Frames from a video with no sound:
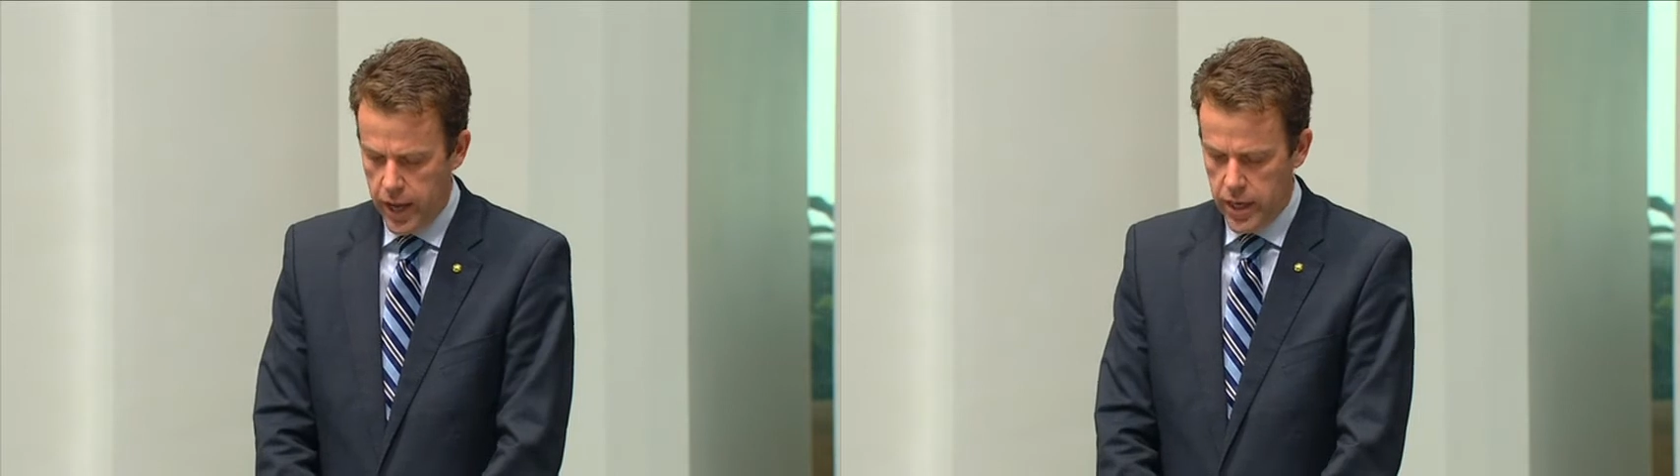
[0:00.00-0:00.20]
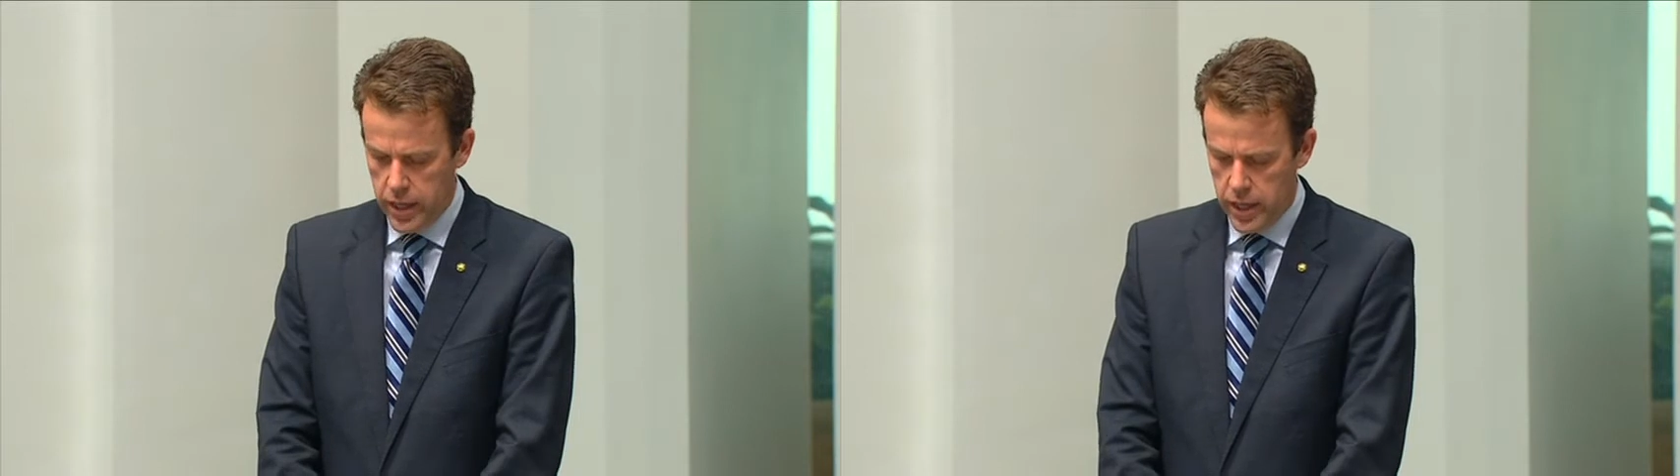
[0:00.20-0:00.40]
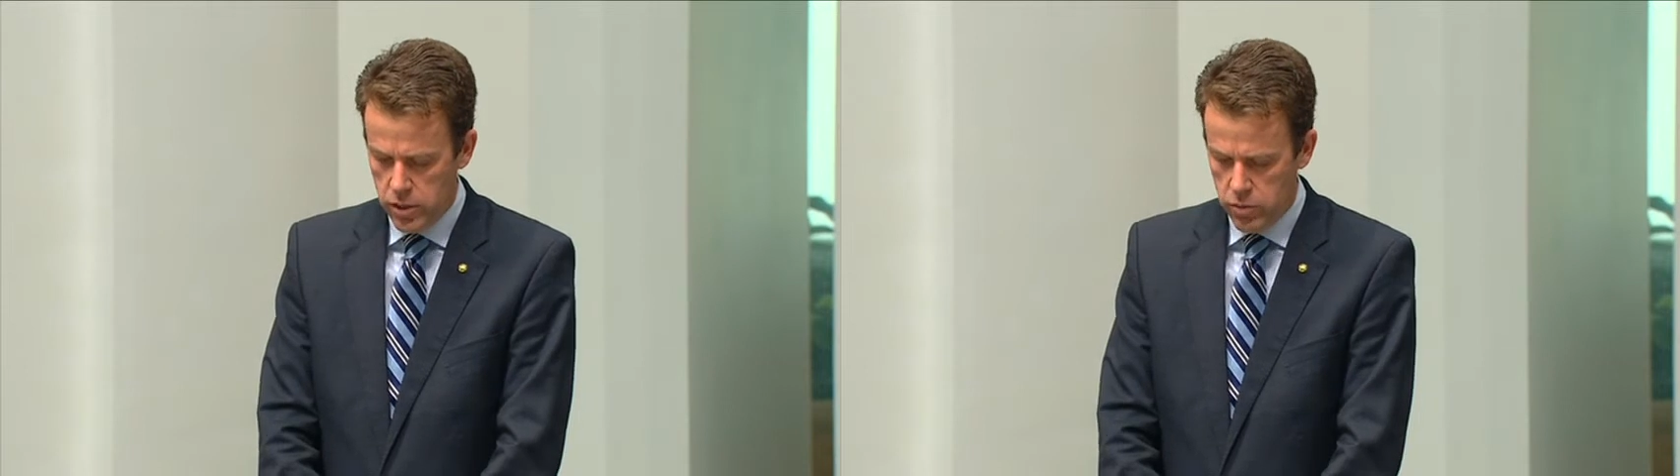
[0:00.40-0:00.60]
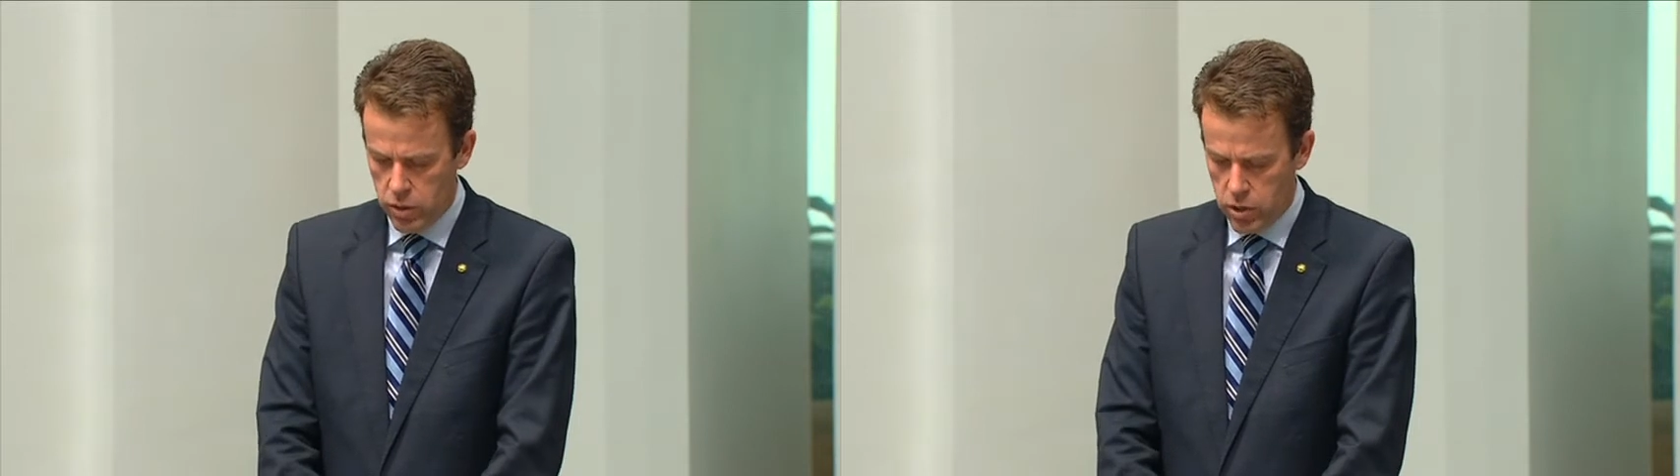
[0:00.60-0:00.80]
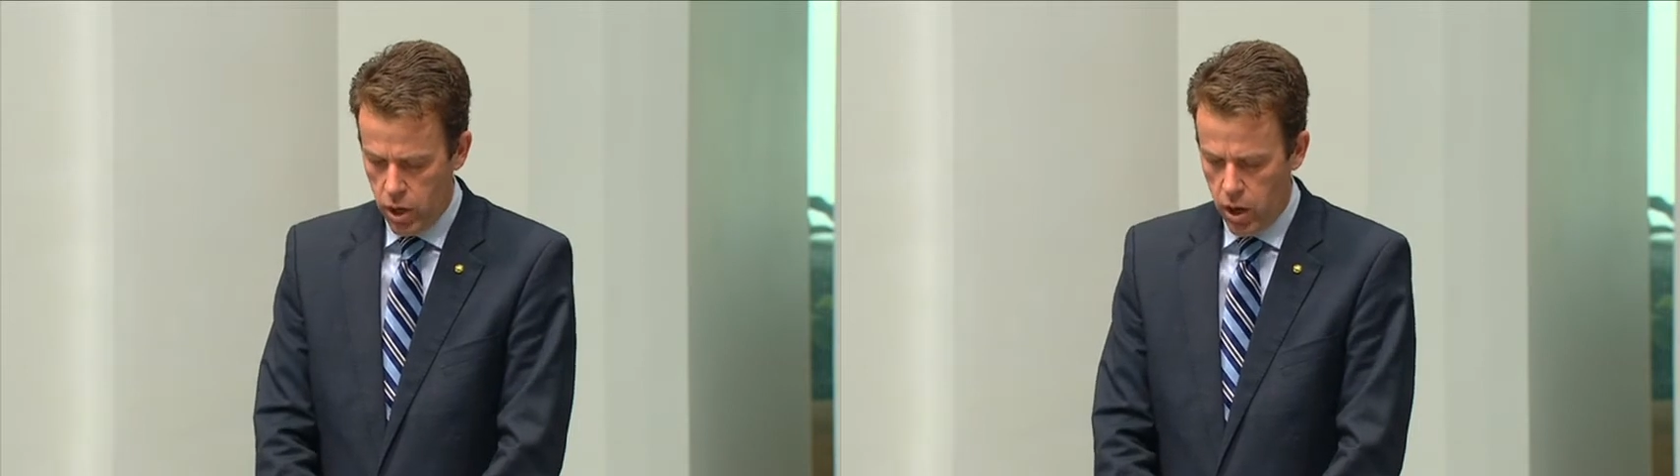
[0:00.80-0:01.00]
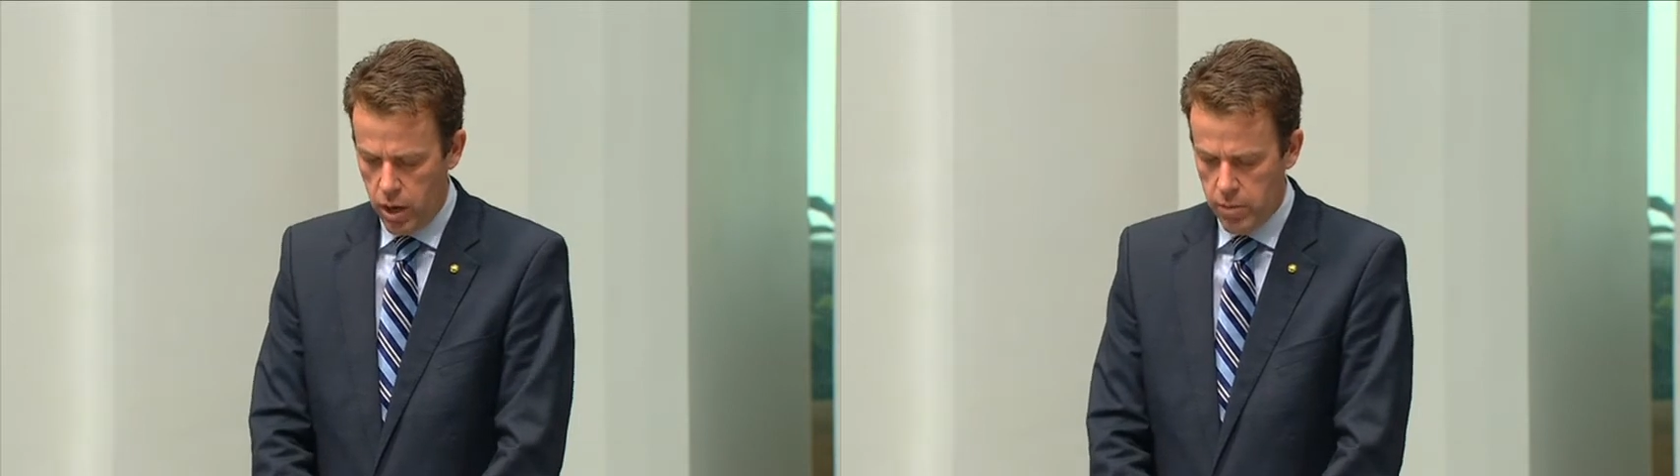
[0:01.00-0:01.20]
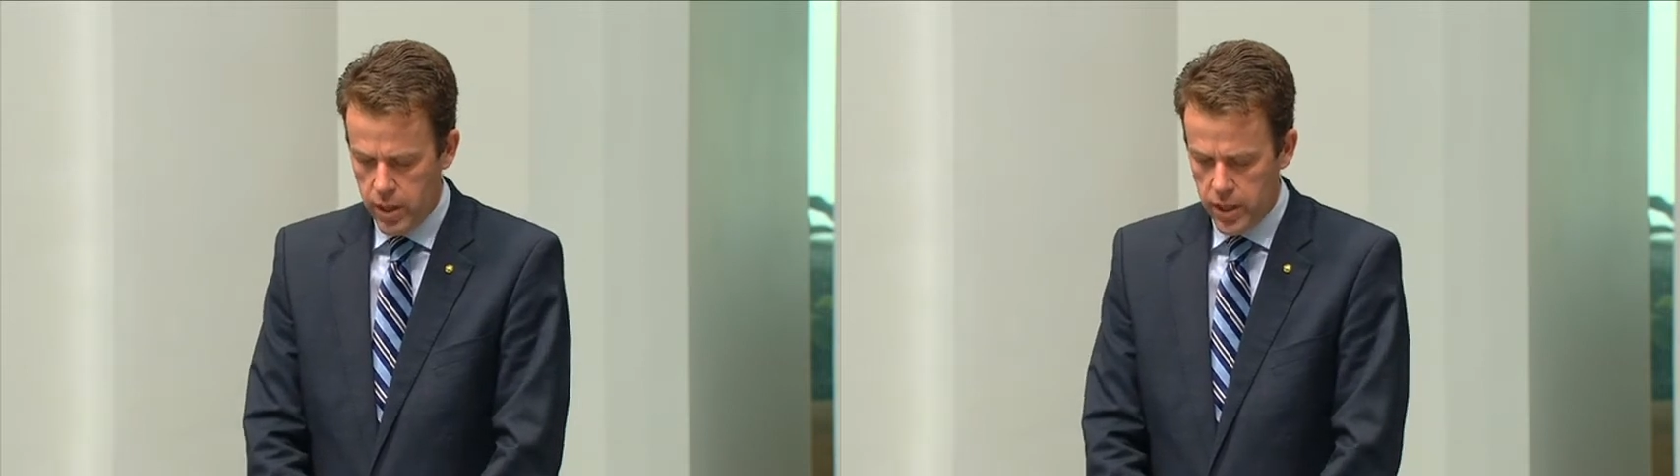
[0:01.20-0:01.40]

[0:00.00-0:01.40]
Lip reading: in his retirement.